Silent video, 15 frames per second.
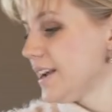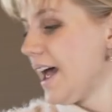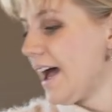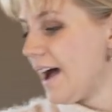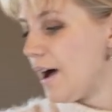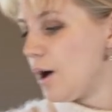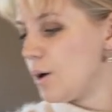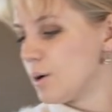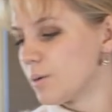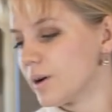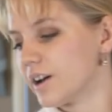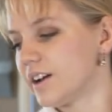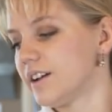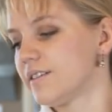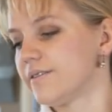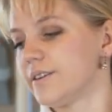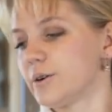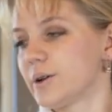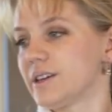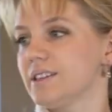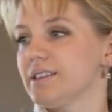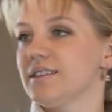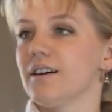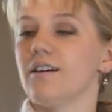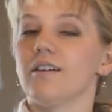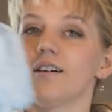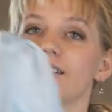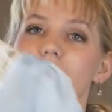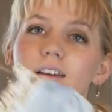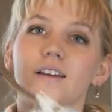now, we're gonna focus
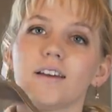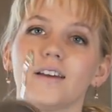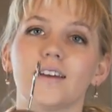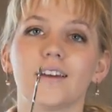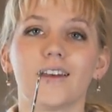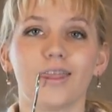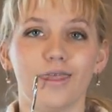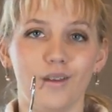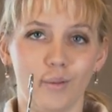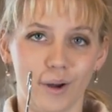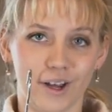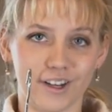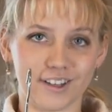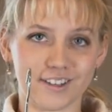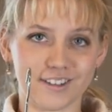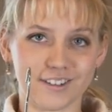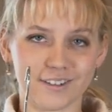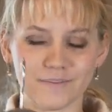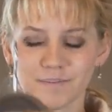on the bodice.